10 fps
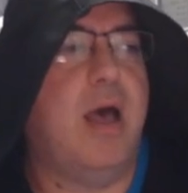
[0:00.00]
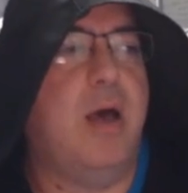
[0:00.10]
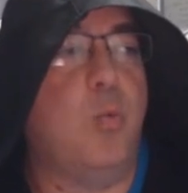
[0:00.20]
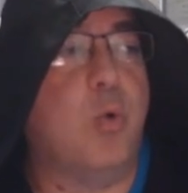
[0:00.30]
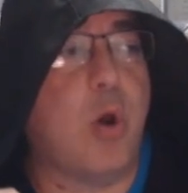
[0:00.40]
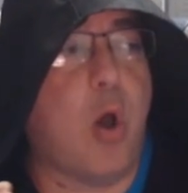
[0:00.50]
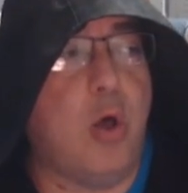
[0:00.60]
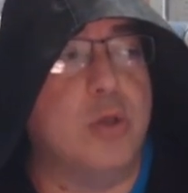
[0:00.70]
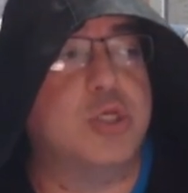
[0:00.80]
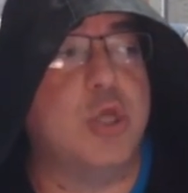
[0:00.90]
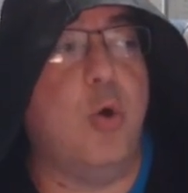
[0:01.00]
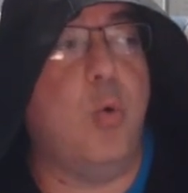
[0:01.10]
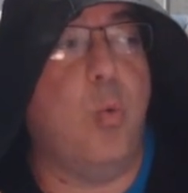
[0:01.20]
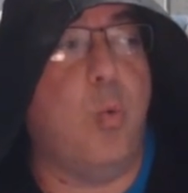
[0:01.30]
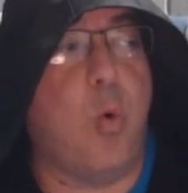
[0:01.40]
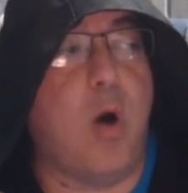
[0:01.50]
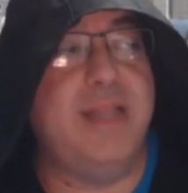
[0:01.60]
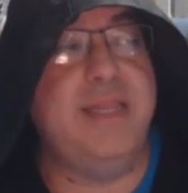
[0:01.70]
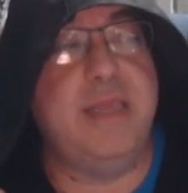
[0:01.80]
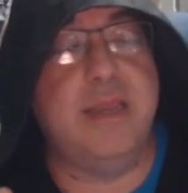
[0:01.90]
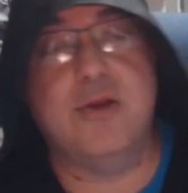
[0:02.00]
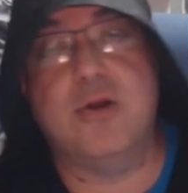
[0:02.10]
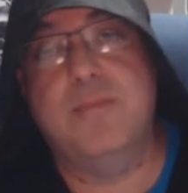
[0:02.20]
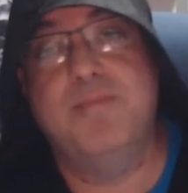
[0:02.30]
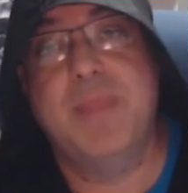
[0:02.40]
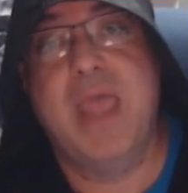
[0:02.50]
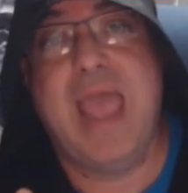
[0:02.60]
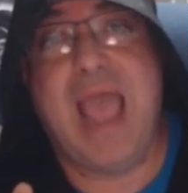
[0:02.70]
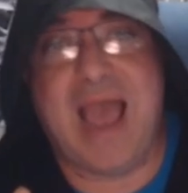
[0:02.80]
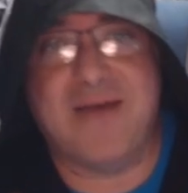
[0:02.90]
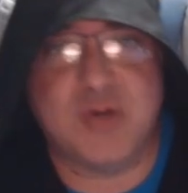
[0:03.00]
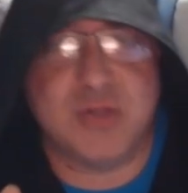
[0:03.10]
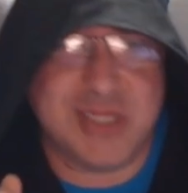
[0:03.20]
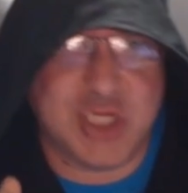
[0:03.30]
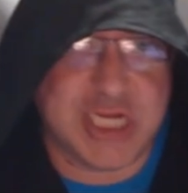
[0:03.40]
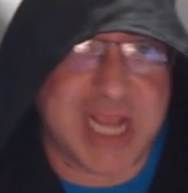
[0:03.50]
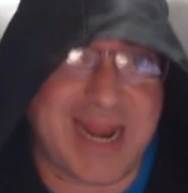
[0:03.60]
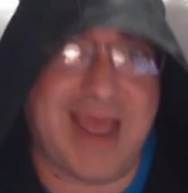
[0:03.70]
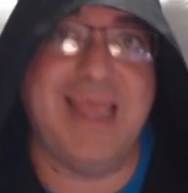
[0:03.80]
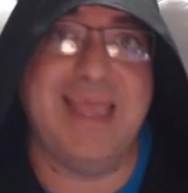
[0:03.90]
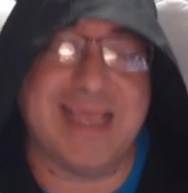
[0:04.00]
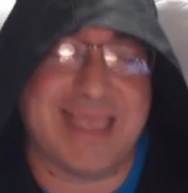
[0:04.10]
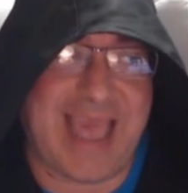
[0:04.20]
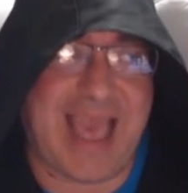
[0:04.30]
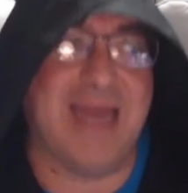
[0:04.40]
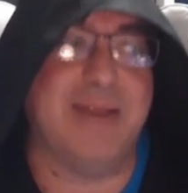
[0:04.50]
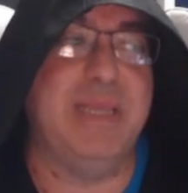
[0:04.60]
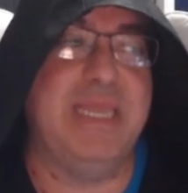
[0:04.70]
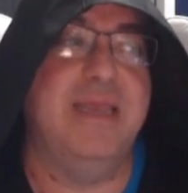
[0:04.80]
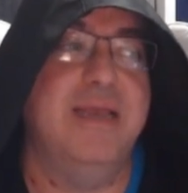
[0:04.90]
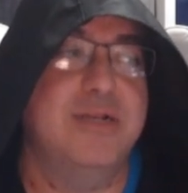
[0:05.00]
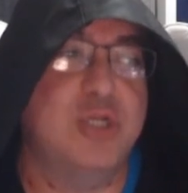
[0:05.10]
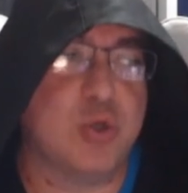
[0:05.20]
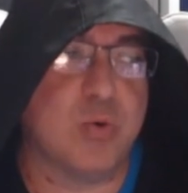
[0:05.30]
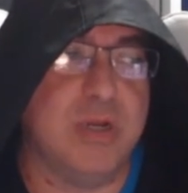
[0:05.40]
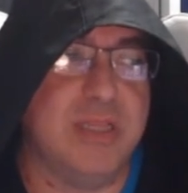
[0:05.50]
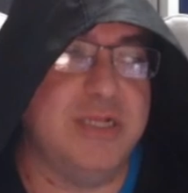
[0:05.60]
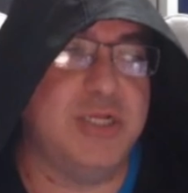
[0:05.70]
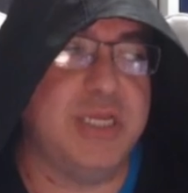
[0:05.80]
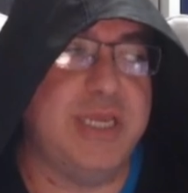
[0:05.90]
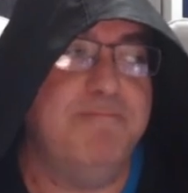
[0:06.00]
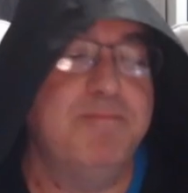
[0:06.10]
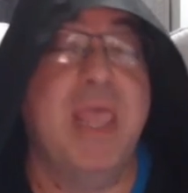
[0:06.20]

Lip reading: We're also 1 year after the Jedi Academy trilogy.